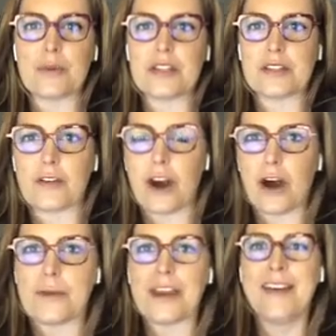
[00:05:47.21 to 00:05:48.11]
please don't
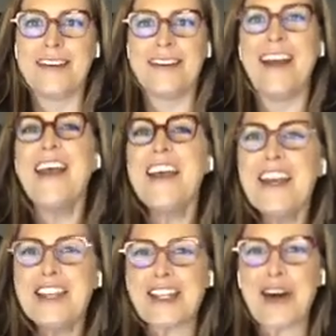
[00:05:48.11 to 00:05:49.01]
call me.
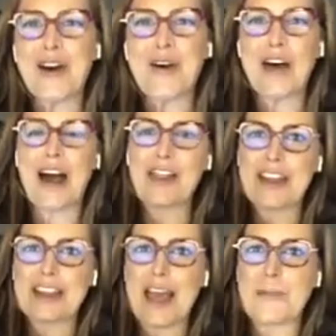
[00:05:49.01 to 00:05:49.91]
So I
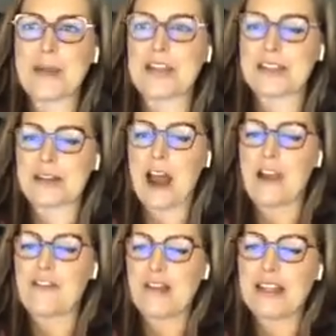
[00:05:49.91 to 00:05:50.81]
look at that piece.
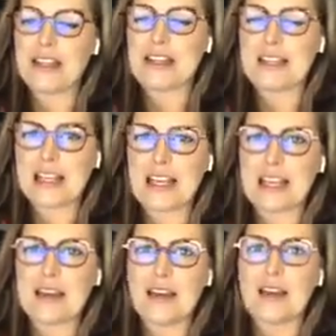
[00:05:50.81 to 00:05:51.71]
I finally
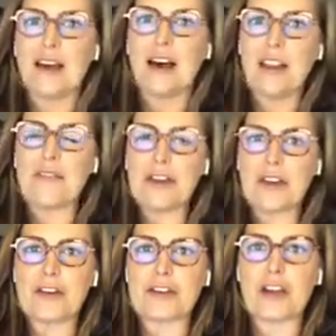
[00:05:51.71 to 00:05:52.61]
did 11
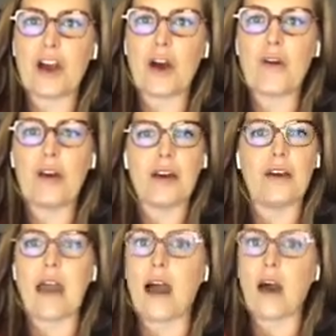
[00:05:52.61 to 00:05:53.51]
years ago,
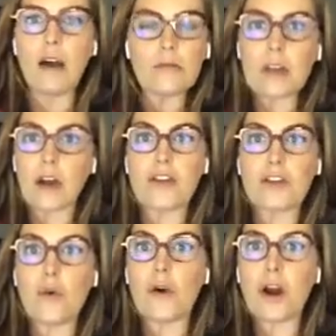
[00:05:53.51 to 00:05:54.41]
the
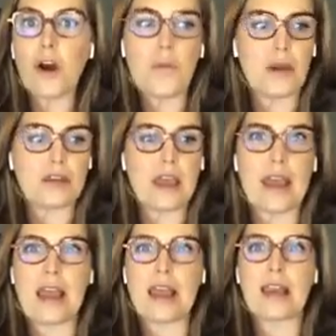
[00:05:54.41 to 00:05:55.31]
door opened
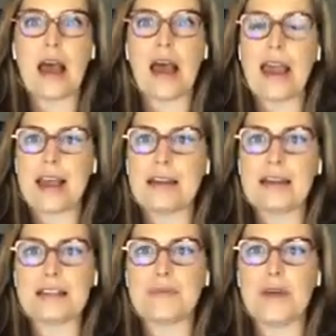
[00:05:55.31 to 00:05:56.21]
and I had an
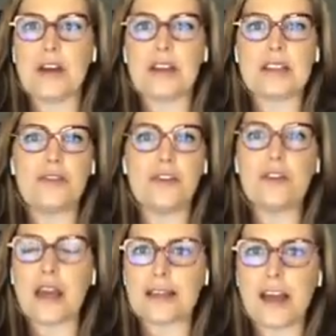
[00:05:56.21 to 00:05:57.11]
experience of a new
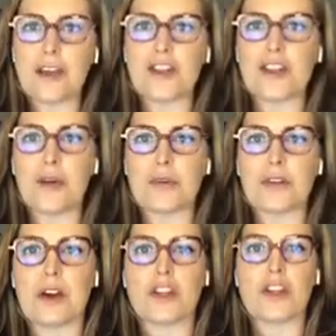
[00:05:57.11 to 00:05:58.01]
technology that was
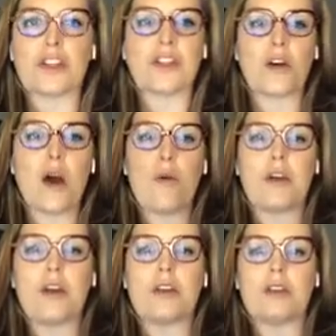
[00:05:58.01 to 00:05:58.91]
launching. So I
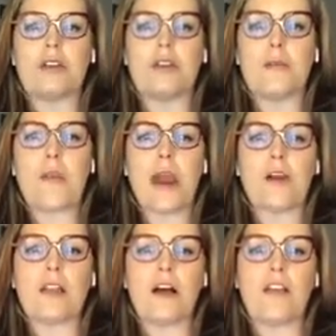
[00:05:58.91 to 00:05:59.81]
want you to
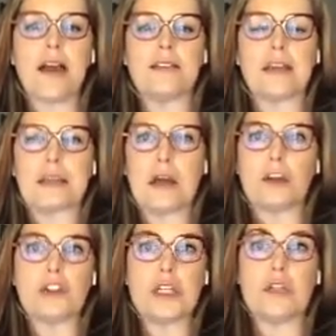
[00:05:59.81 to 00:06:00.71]
parallel that
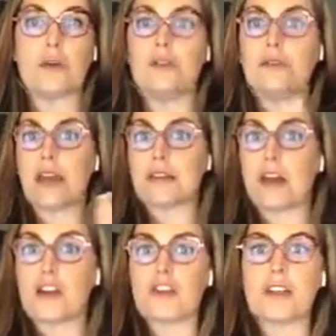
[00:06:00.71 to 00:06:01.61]
technology to a new
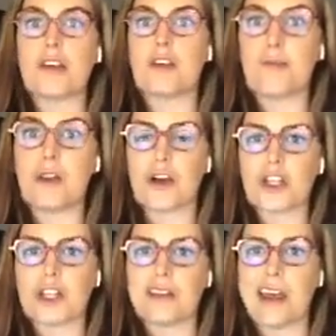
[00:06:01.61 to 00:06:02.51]
technology that could be
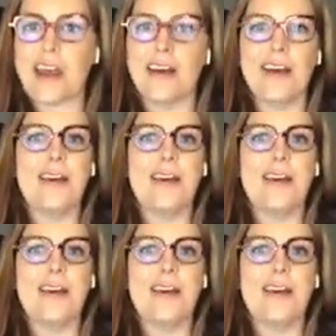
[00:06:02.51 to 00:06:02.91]
launching today.